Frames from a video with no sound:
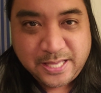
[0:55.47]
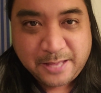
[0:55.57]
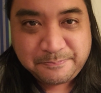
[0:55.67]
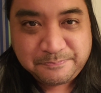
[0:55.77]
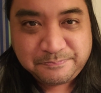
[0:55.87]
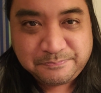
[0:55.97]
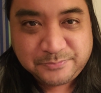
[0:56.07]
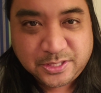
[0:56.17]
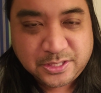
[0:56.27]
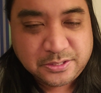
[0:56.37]
yeah,
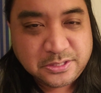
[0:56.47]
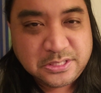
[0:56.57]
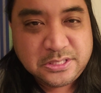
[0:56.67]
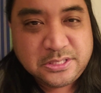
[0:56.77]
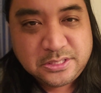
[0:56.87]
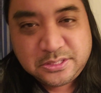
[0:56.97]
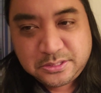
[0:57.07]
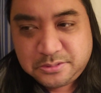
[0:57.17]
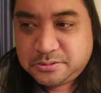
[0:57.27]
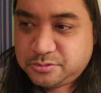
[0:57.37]
gonna
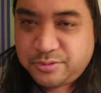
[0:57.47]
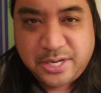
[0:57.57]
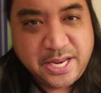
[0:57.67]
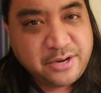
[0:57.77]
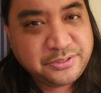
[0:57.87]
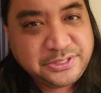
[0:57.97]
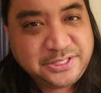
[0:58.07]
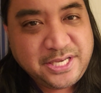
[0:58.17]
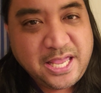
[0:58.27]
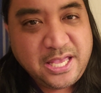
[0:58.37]
run errands
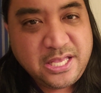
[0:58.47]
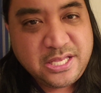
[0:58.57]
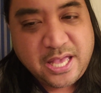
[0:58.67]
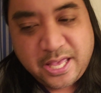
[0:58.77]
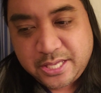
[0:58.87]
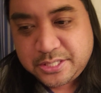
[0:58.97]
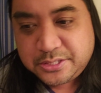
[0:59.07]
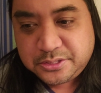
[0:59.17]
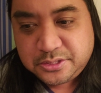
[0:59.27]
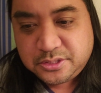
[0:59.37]
today
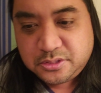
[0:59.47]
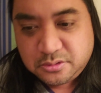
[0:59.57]
and